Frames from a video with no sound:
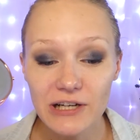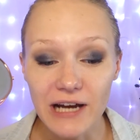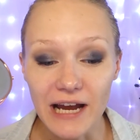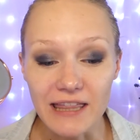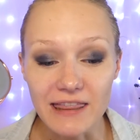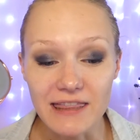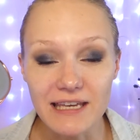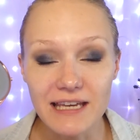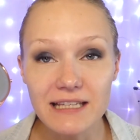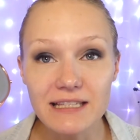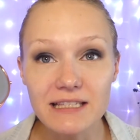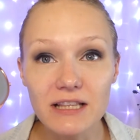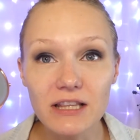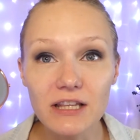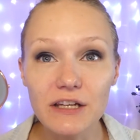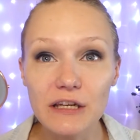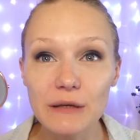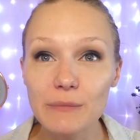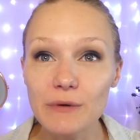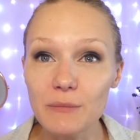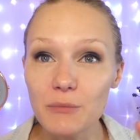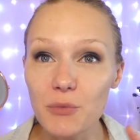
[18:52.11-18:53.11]
I think it's a
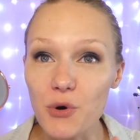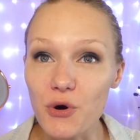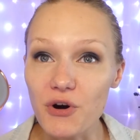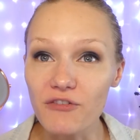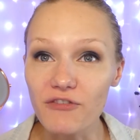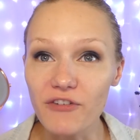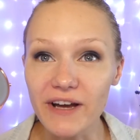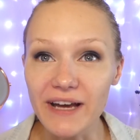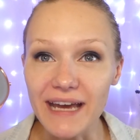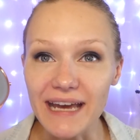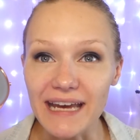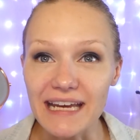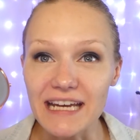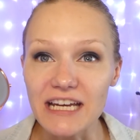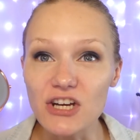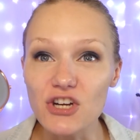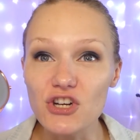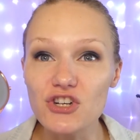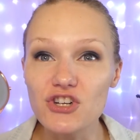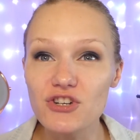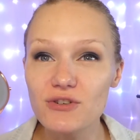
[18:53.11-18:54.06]
little bit more of like a